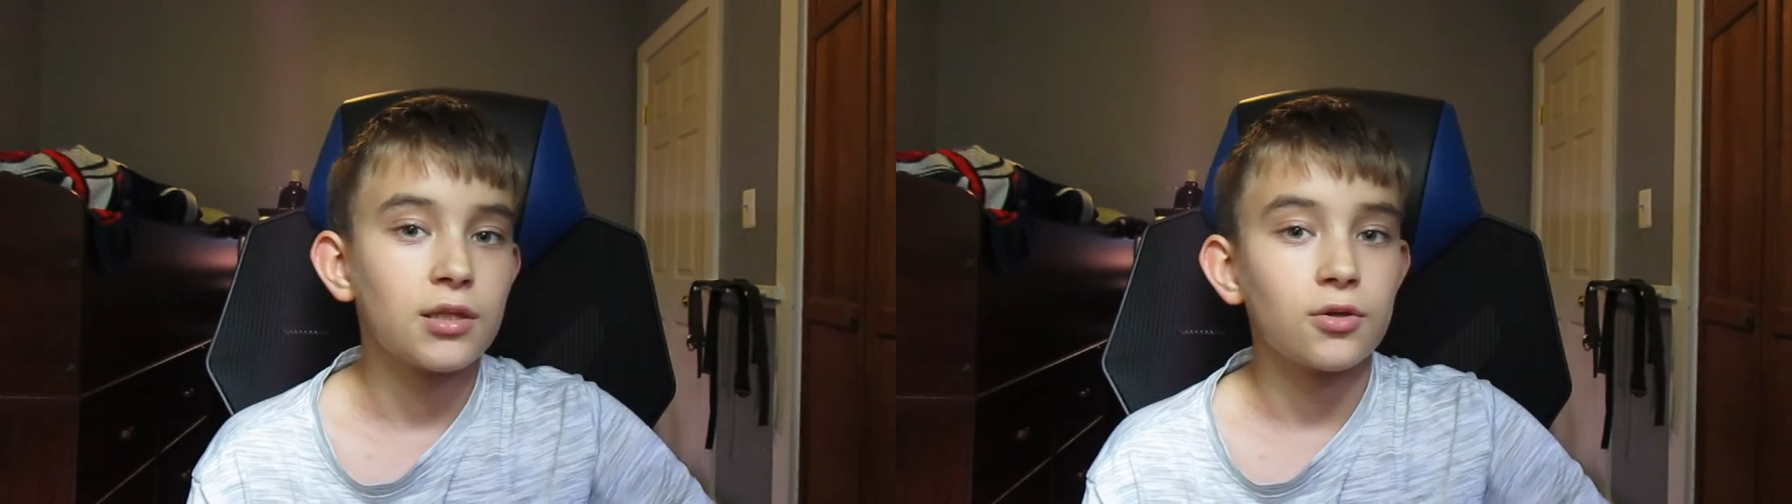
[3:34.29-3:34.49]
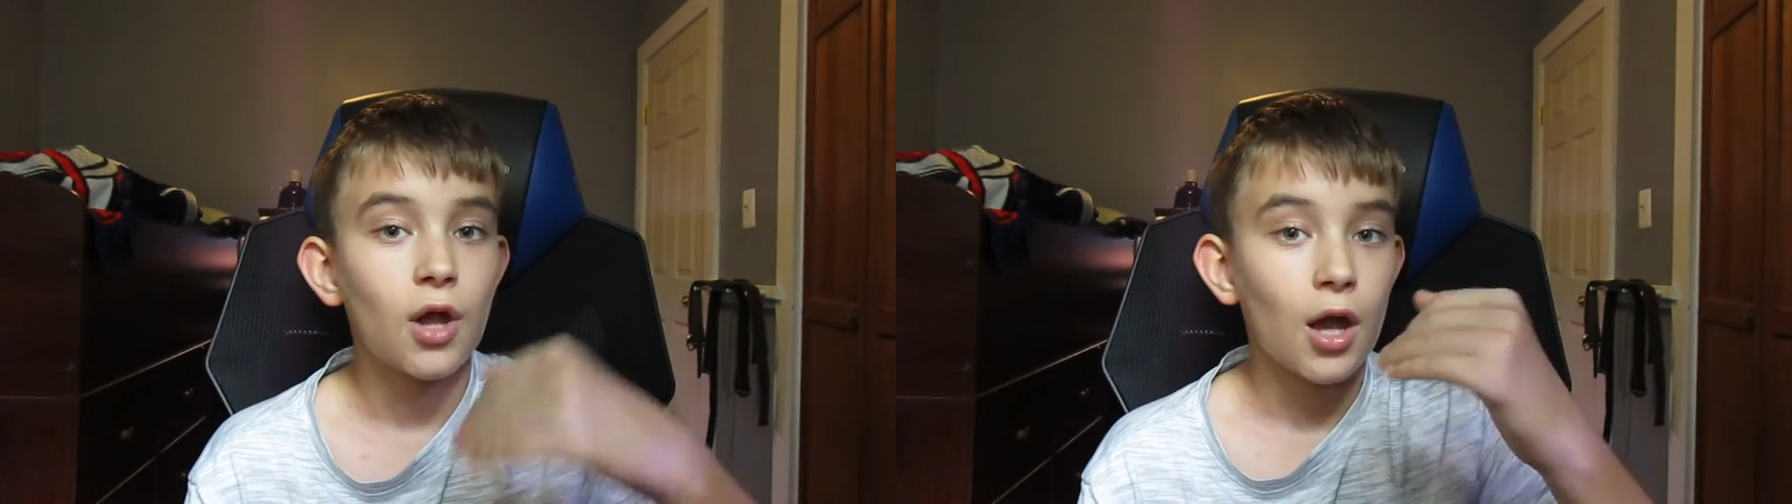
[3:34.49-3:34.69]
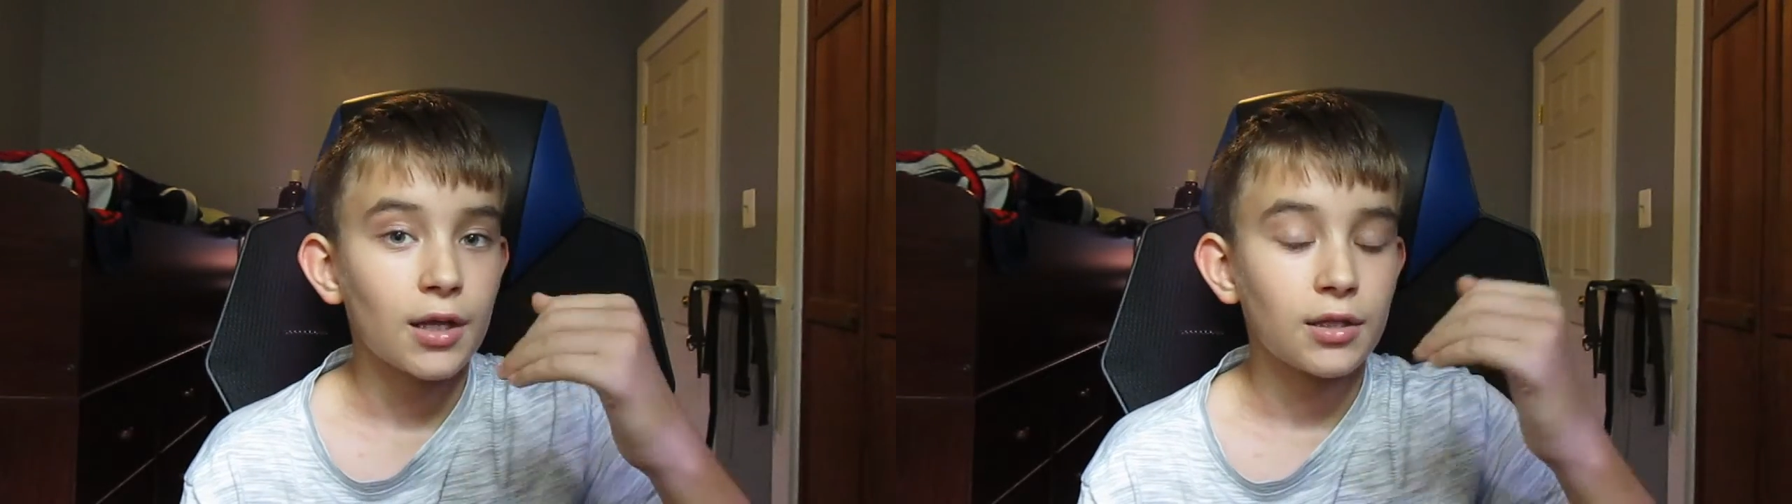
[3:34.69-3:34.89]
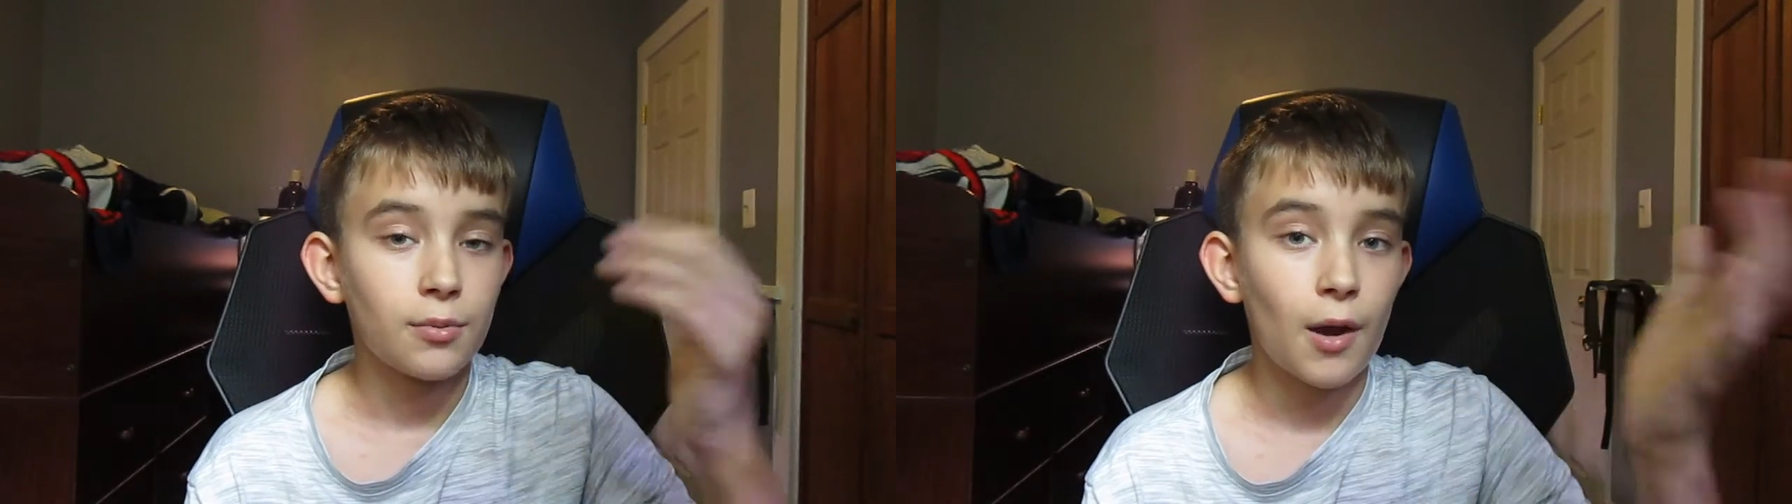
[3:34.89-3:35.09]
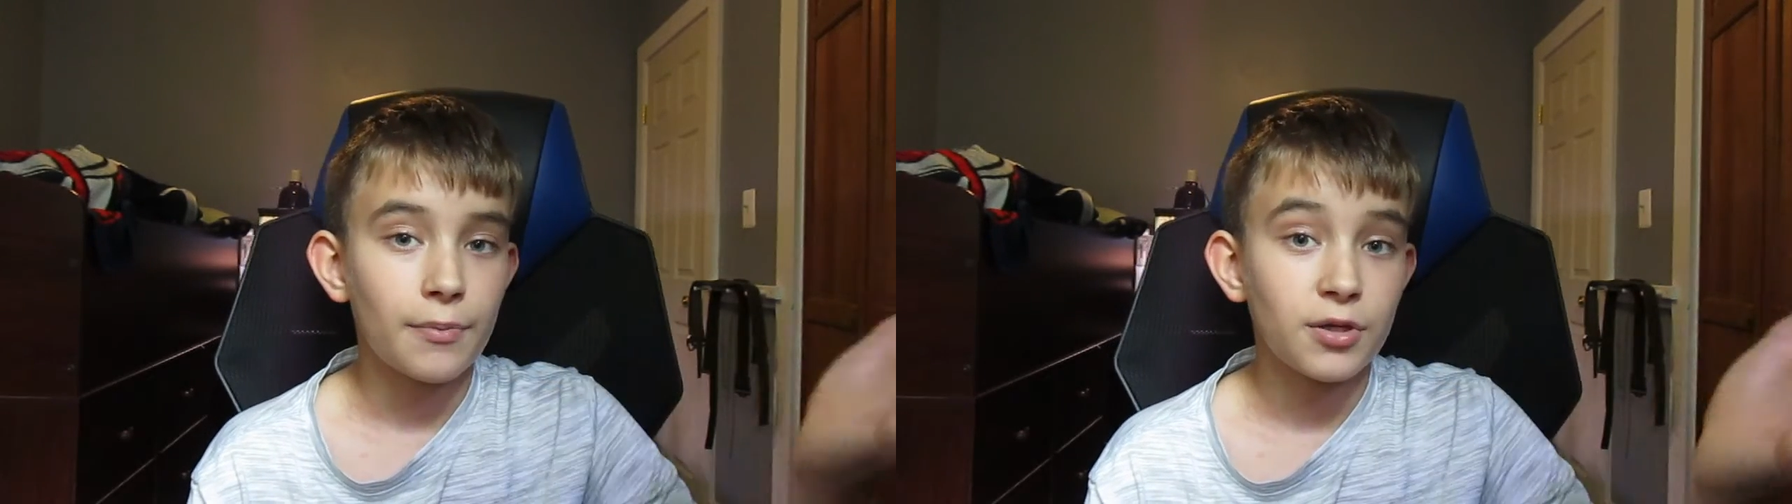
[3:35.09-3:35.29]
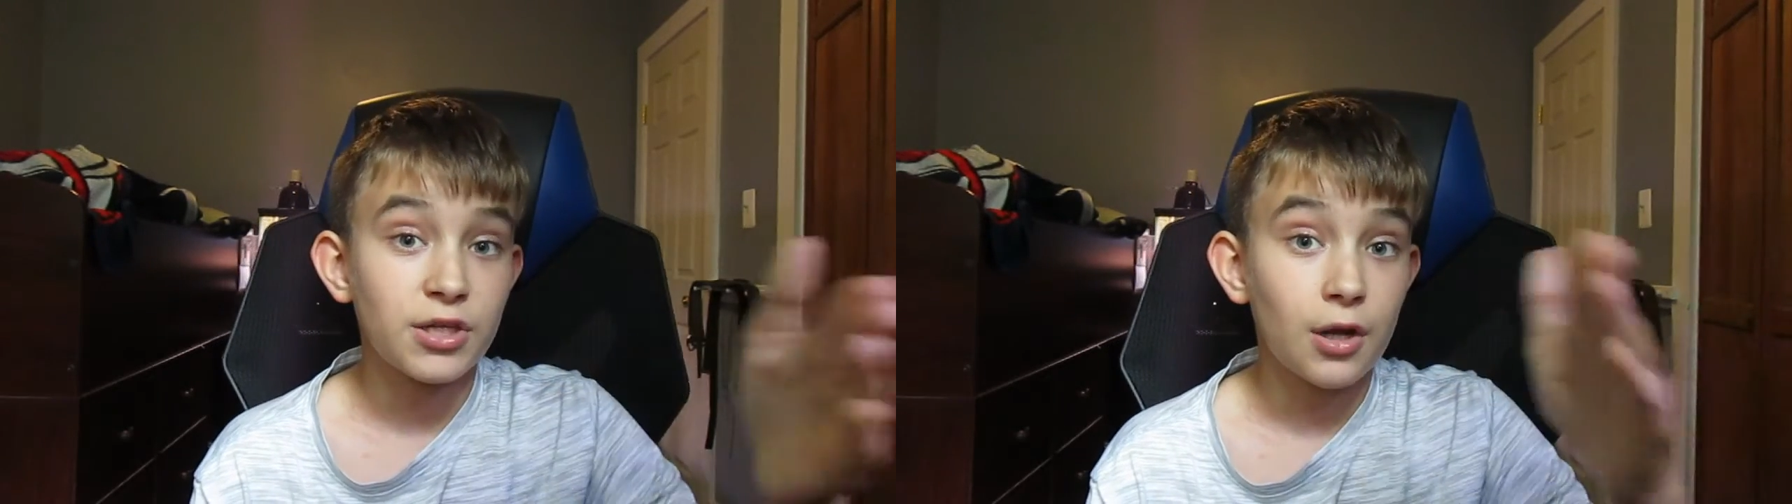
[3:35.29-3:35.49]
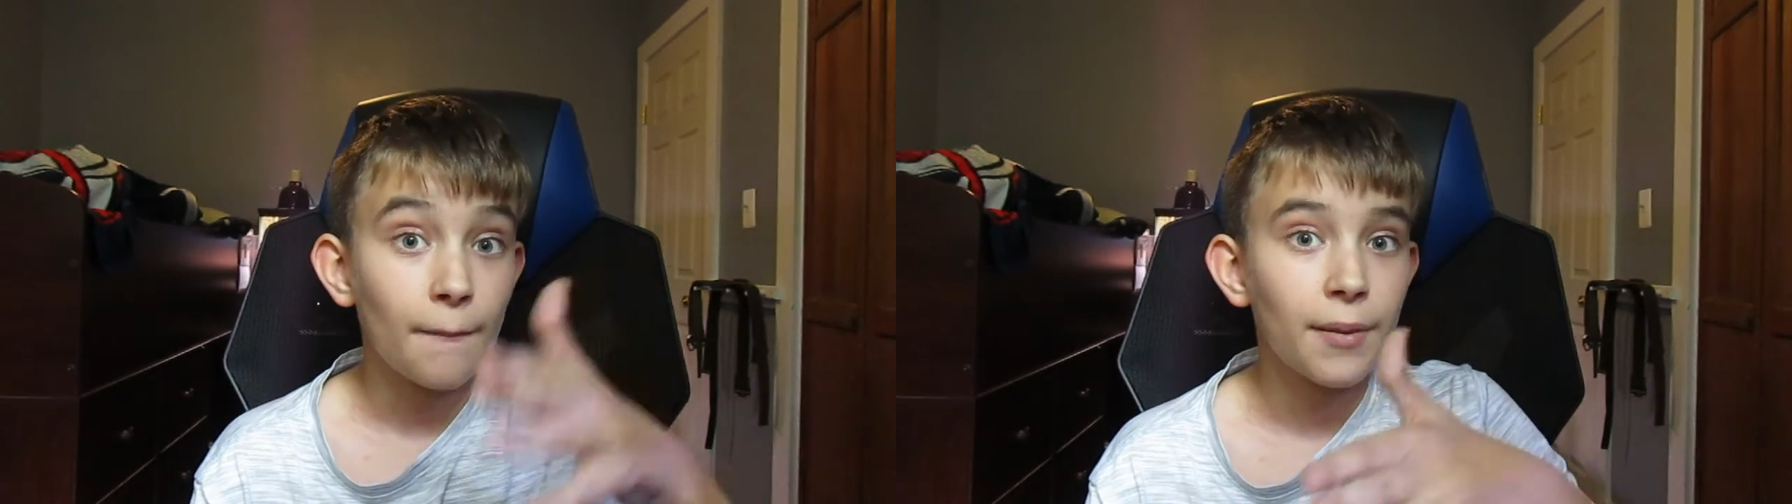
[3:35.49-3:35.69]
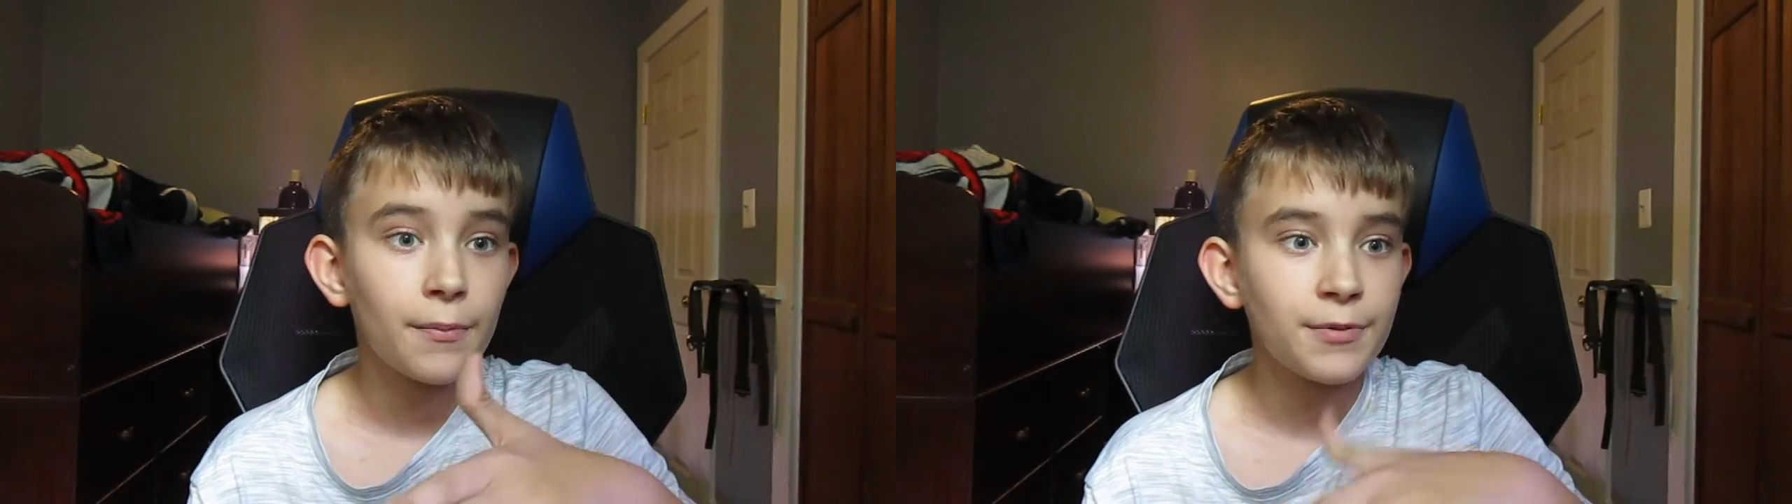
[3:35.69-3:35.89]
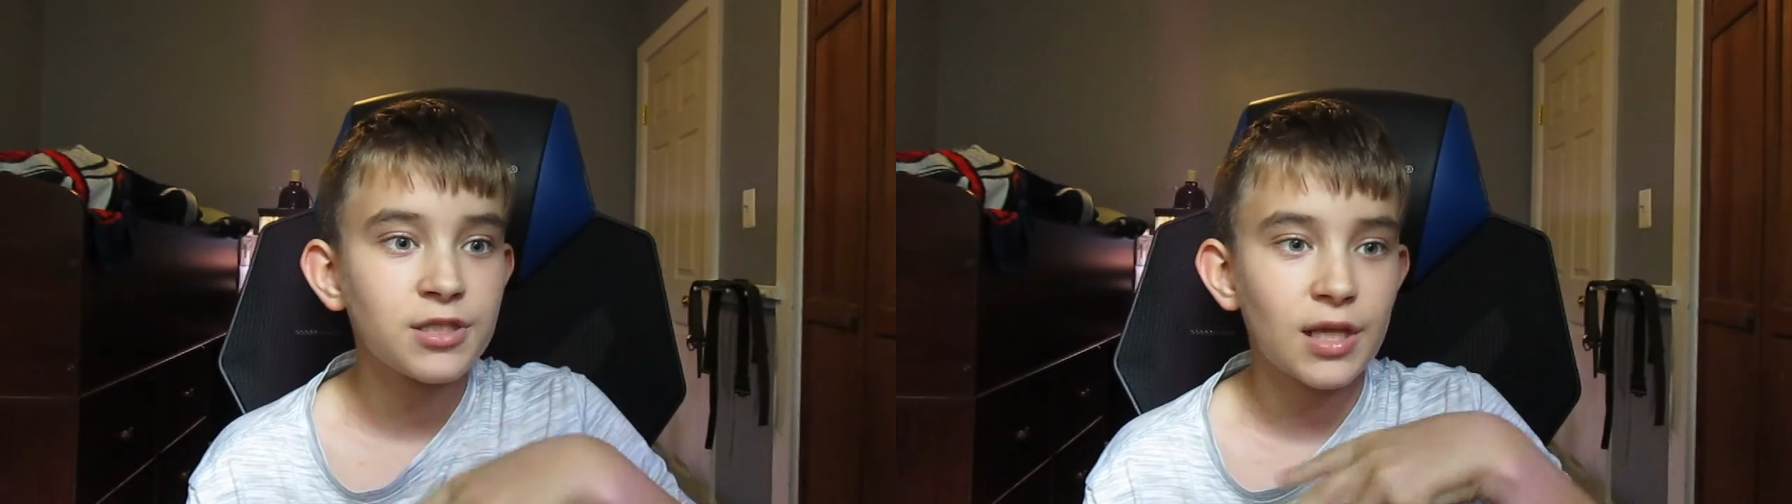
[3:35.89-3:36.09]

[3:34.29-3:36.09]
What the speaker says: they're not getting the proper heat on purpose.